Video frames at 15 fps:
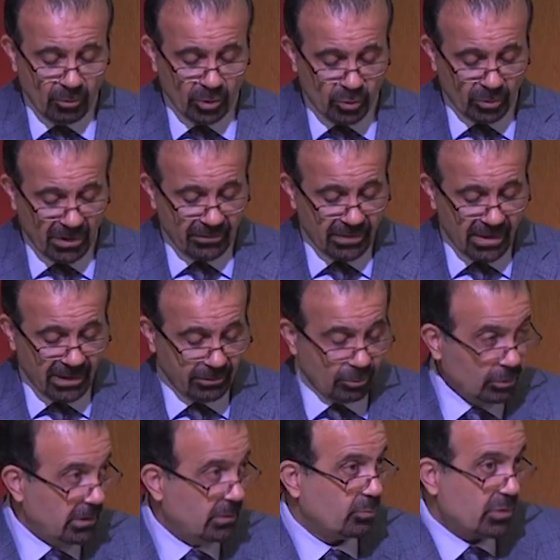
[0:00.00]
which would have
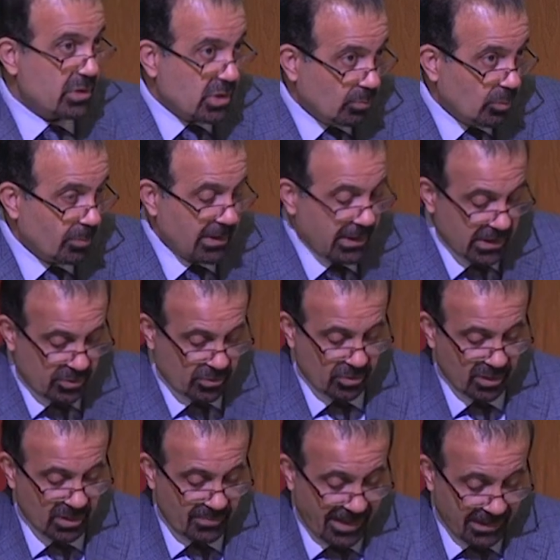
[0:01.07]
included presumably
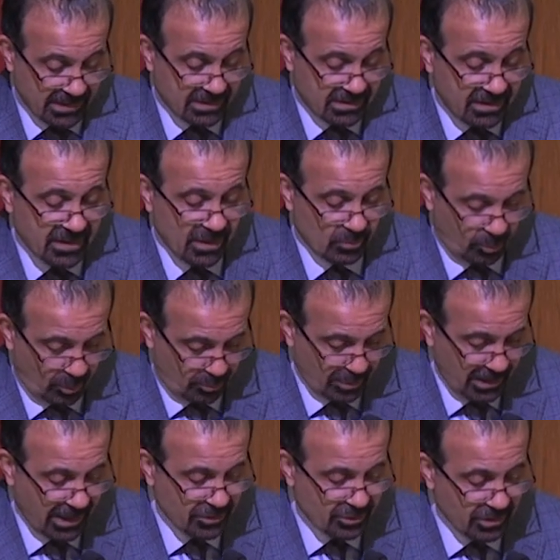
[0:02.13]
Israel's Palestinian
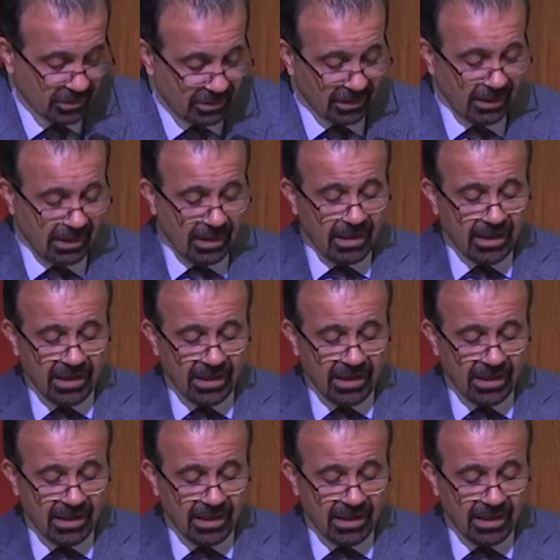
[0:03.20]
population,